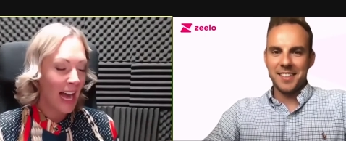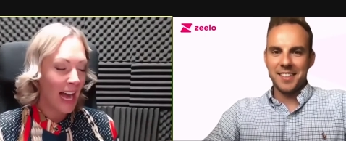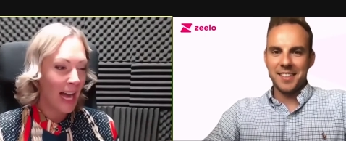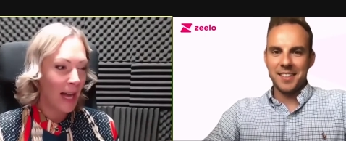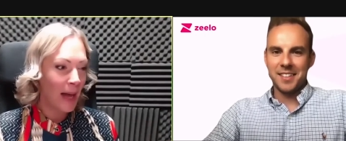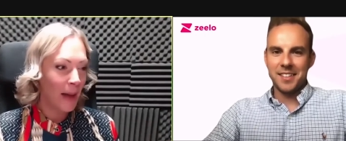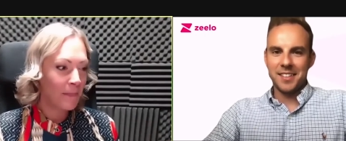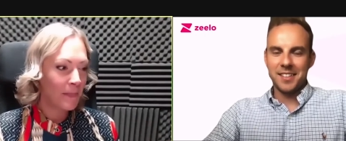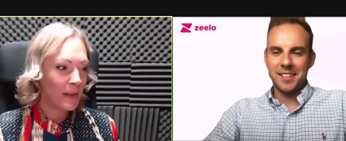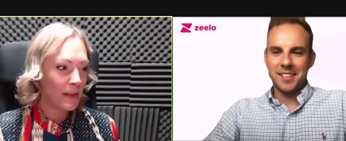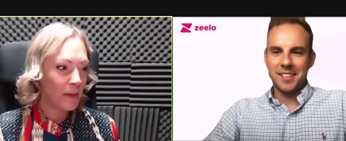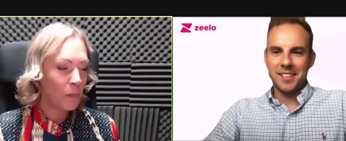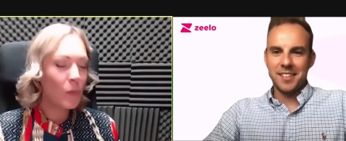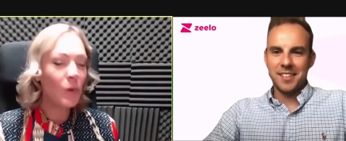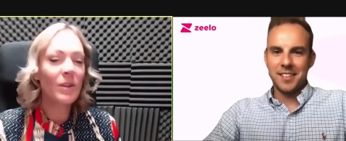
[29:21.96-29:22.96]
Speaker 1: um,
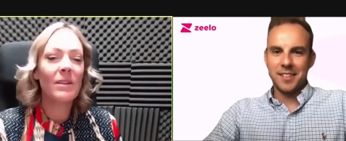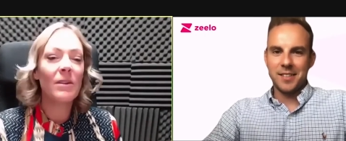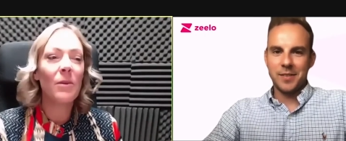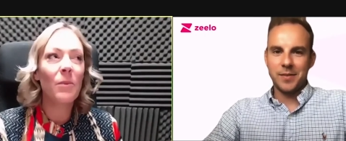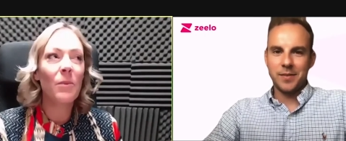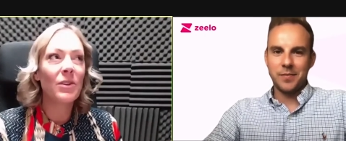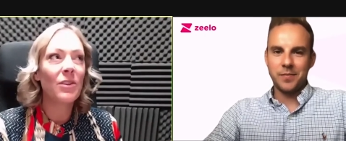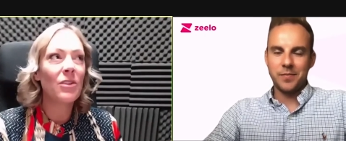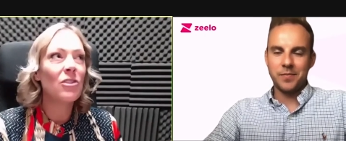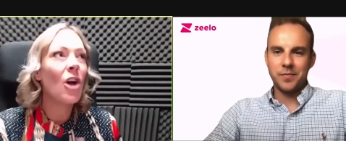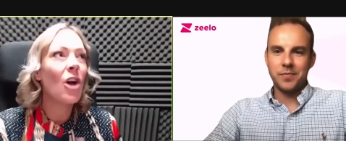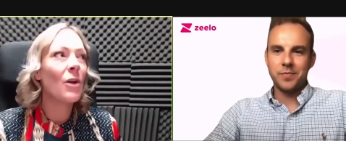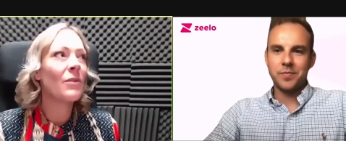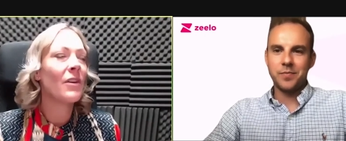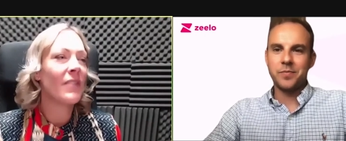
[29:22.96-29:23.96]
wouldn't
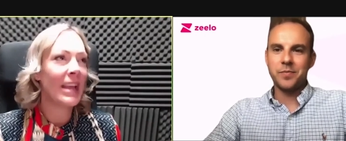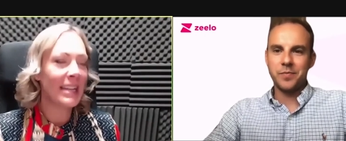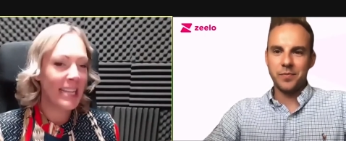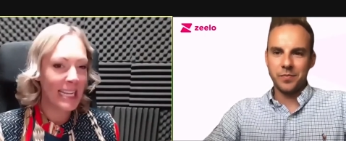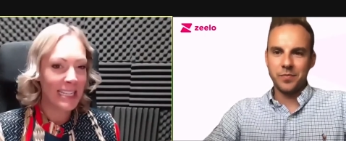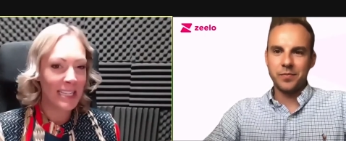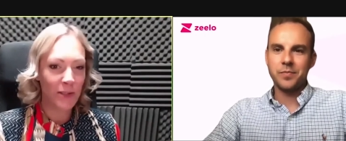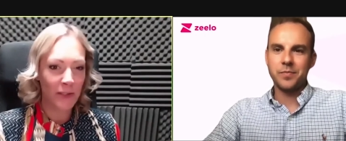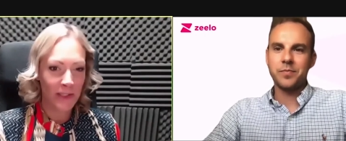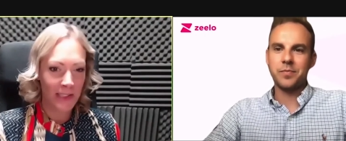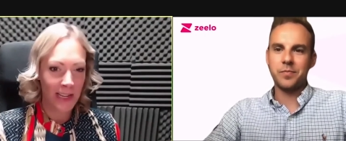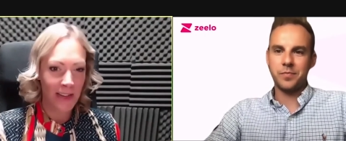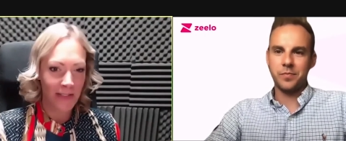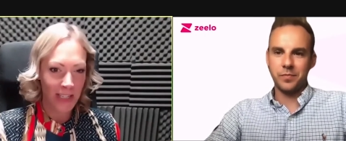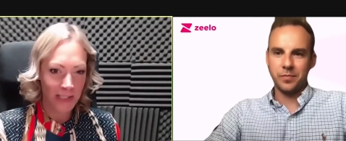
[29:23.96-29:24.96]
wouldn't know that they needed
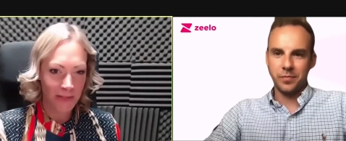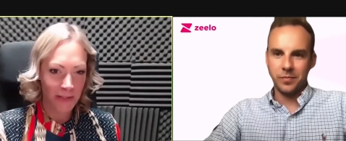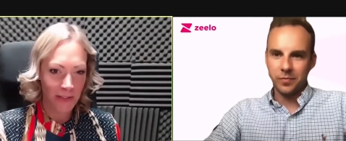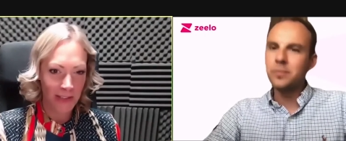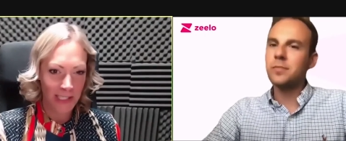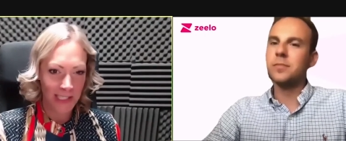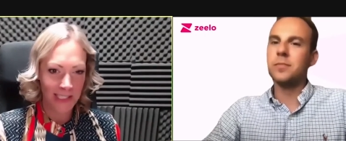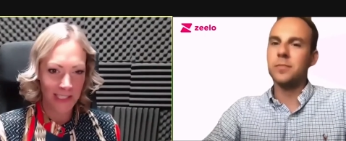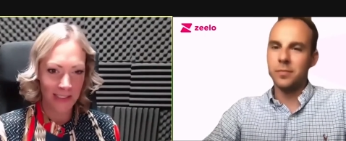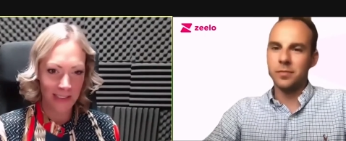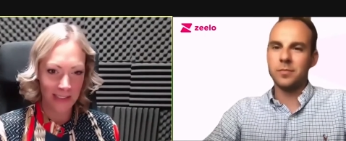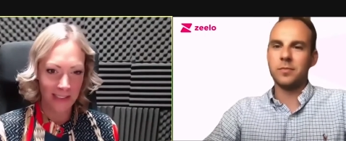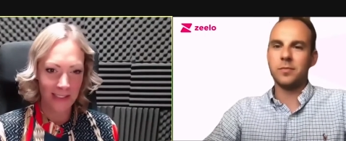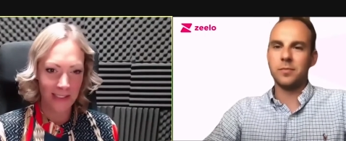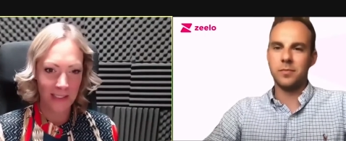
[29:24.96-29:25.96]
your service, for
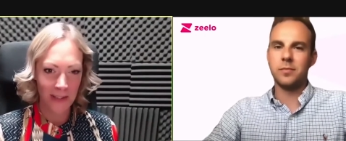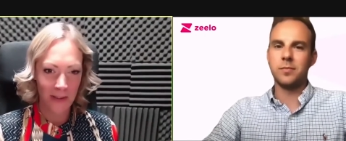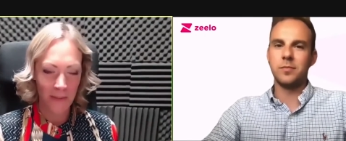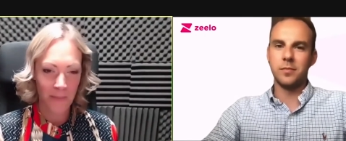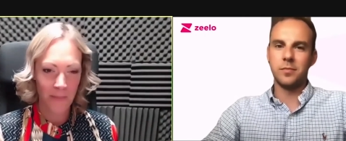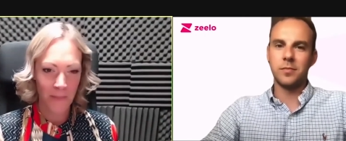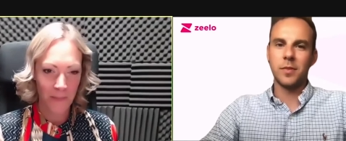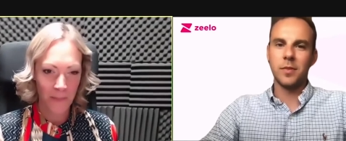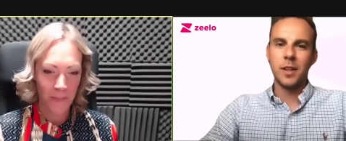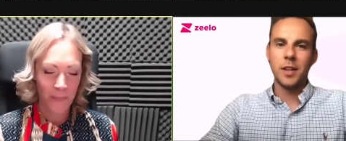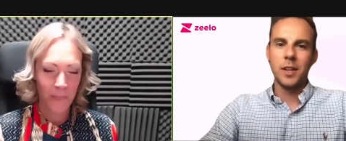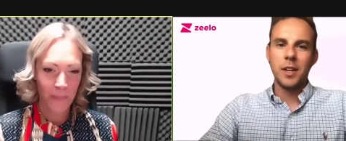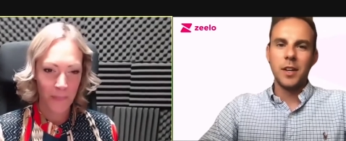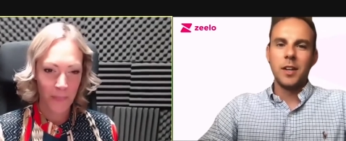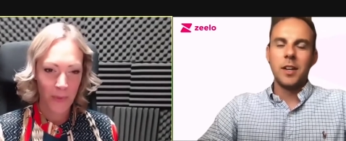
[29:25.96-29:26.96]
instance? Mm-hmm.
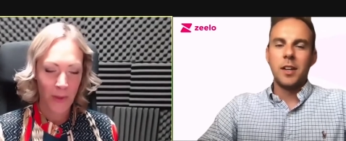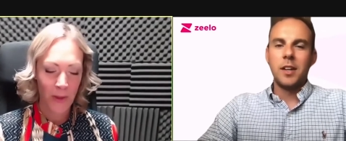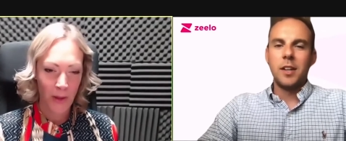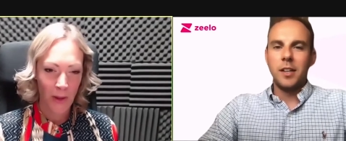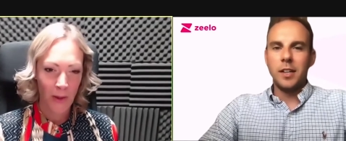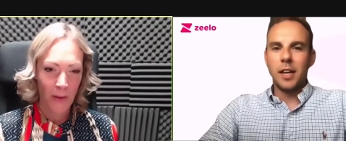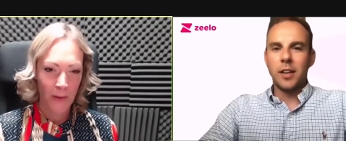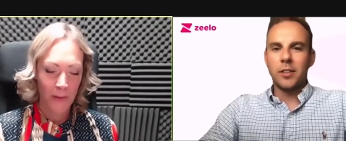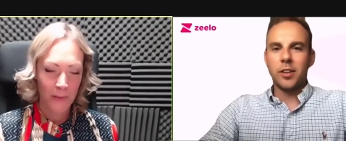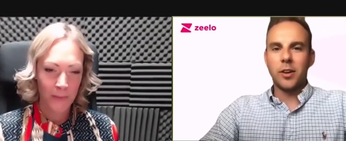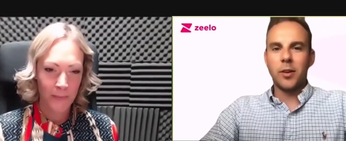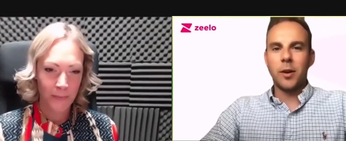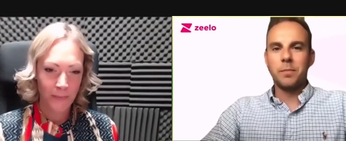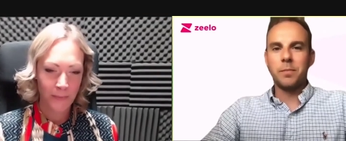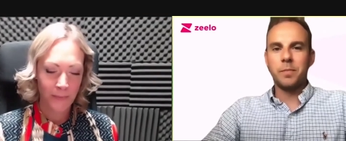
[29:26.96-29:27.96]
Speaker 2: Yeah.
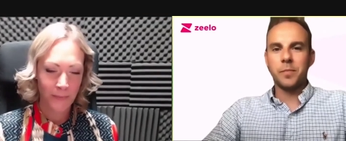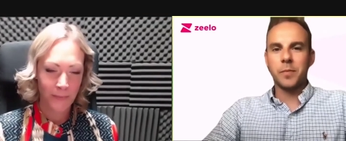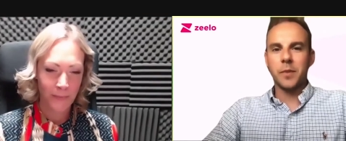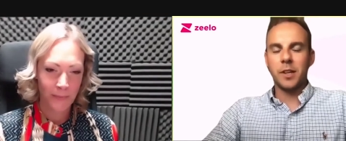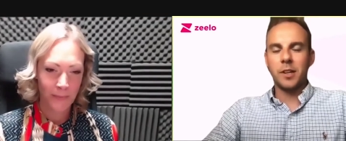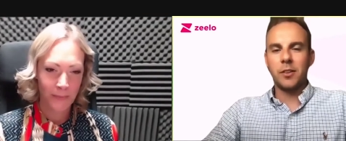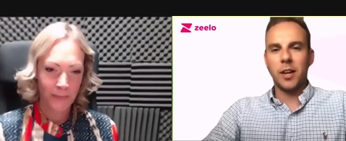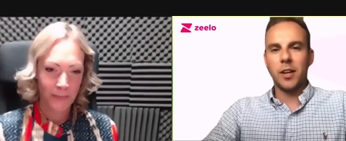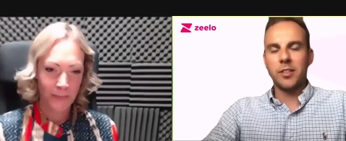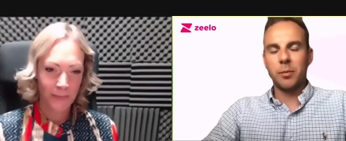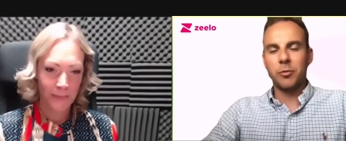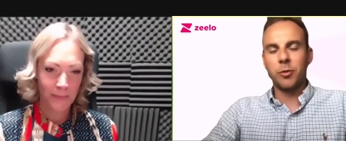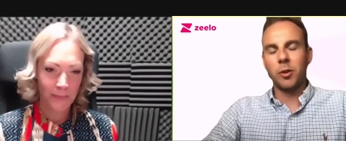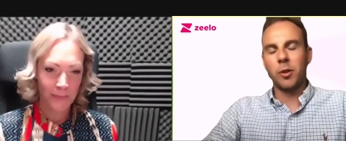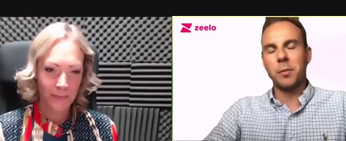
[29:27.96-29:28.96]
So um, kind of like I
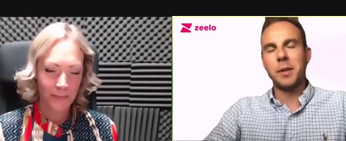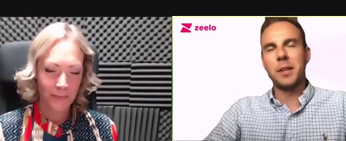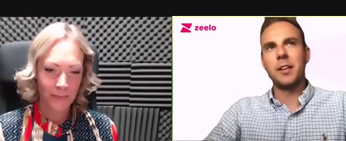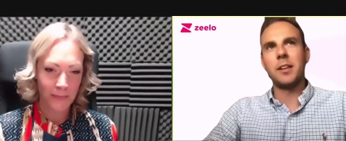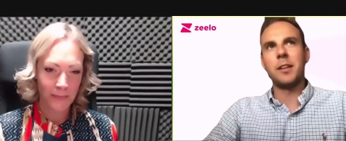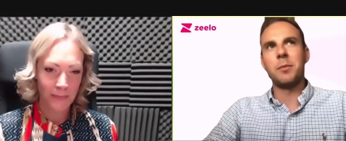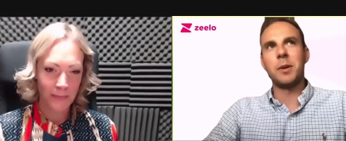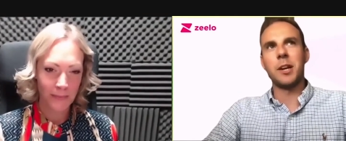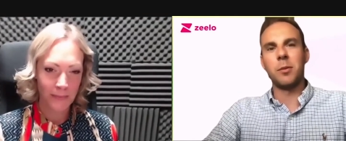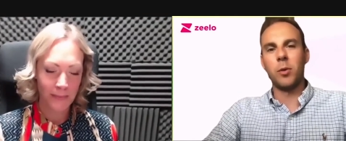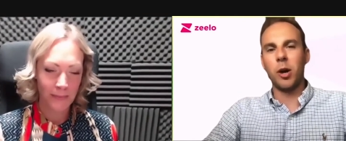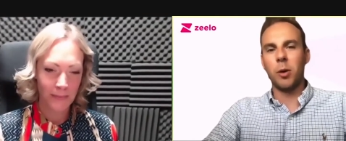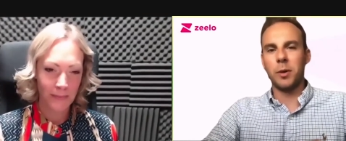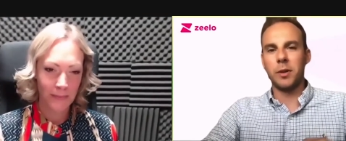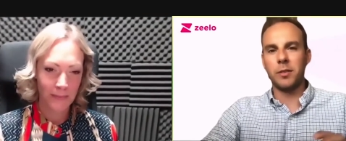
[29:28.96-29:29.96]
said before, I mean, we
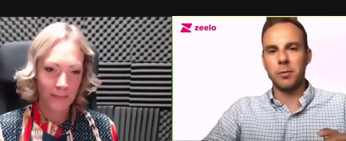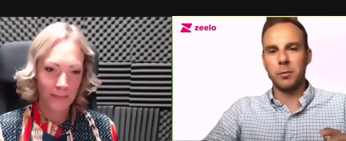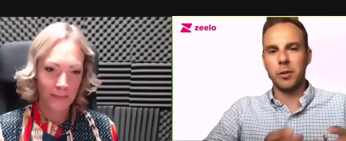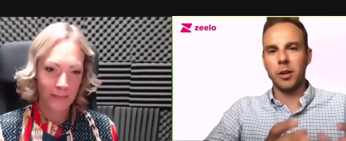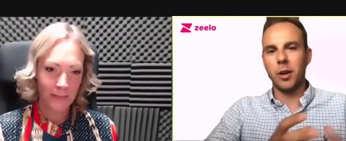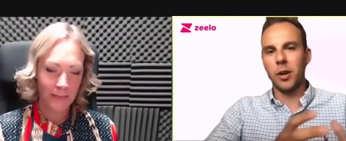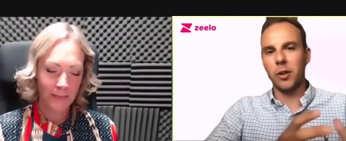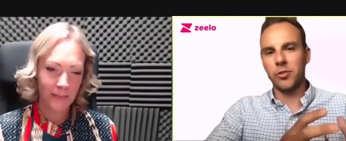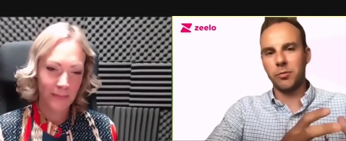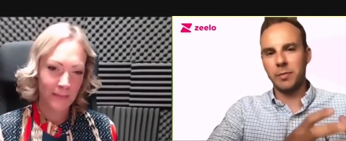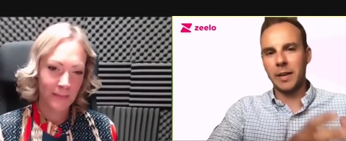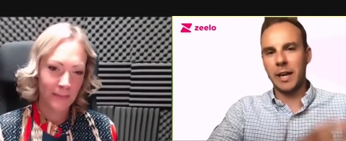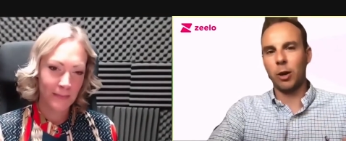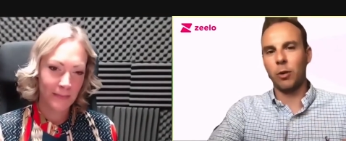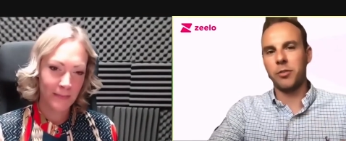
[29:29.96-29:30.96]
kind of work with with large head